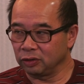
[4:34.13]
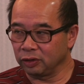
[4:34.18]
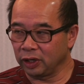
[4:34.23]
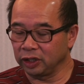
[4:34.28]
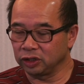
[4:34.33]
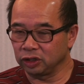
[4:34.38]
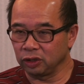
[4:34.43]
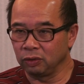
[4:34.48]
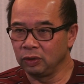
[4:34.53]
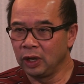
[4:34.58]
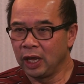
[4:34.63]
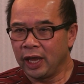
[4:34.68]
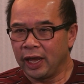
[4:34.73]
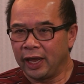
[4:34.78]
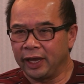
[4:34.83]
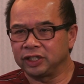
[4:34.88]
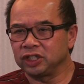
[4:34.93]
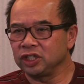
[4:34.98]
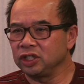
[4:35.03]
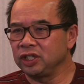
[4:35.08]
Okay, so
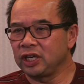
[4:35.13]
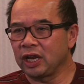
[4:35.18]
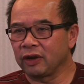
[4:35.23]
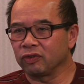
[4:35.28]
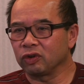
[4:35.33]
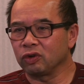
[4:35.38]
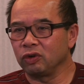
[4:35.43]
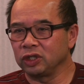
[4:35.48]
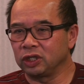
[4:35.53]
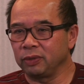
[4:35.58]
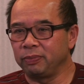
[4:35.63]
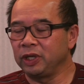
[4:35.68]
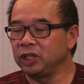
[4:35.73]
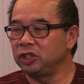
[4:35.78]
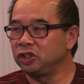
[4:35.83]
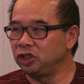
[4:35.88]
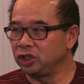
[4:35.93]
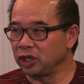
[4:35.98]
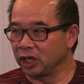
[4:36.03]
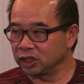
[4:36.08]
it's never going to be
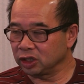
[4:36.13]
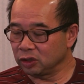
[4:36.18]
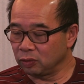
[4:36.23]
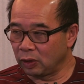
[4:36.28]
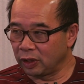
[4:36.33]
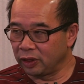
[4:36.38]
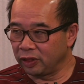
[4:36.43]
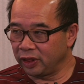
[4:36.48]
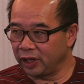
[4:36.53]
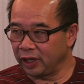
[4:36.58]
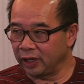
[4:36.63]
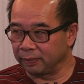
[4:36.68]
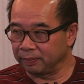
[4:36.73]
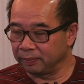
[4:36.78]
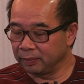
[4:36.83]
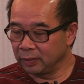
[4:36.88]
just one thing.